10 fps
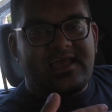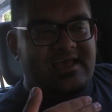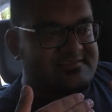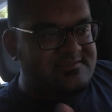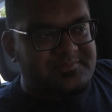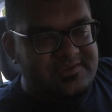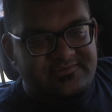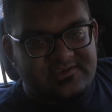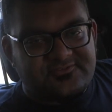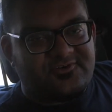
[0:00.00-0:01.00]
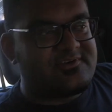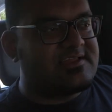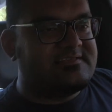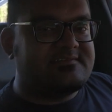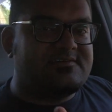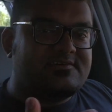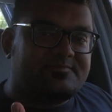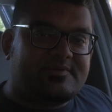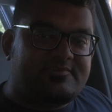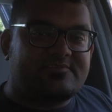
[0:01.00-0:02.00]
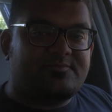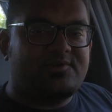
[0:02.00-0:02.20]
as the previous Ford Ranger or the previous